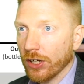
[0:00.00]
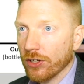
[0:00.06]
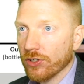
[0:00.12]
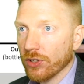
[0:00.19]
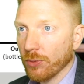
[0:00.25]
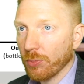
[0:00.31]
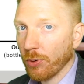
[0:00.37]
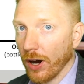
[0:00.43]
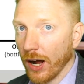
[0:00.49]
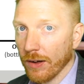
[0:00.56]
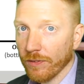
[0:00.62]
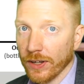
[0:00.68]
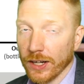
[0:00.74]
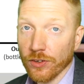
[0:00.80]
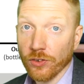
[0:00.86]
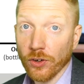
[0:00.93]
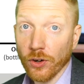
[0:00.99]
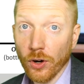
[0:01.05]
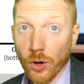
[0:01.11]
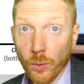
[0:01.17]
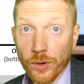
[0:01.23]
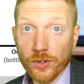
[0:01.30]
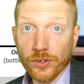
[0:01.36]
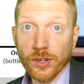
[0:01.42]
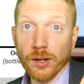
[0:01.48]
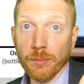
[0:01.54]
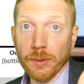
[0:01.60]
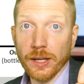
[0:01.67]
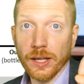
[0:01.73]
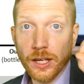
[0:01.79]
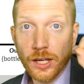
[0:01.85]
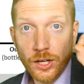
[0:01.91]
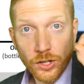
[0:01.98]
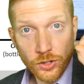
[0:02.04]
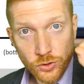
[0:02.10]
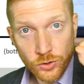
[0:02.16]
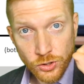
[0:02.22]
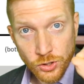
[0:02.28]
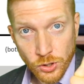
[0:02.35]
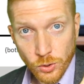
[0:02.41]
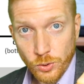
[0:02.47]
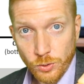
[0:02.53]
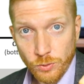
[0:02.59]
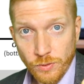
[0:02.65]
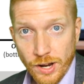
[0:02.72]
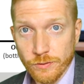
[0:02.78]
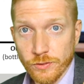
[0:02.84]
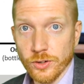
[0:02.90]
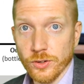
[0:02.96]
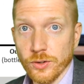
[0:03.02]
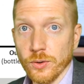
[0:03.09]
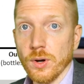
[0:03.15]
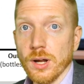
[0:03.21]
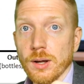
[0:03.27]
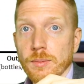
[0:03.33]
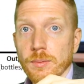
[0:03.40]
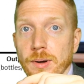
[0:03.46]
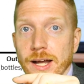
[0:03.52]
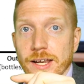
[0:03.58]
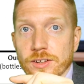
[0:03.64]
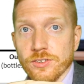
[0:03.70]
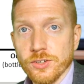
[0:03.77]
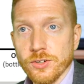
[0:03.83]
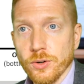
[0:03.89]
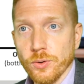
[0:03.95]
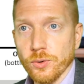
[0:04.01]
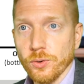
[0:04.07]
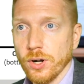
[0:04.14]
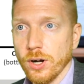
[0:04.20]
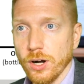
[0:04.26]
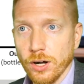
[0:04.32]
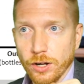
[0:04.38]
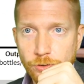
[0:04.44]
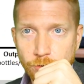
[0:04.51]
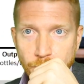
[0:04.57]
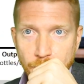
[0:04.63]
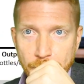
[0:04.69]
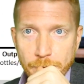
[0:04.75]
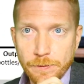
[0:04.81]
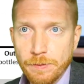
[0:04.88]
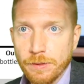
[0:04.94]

So profit is always going to be total revenue minus total cost.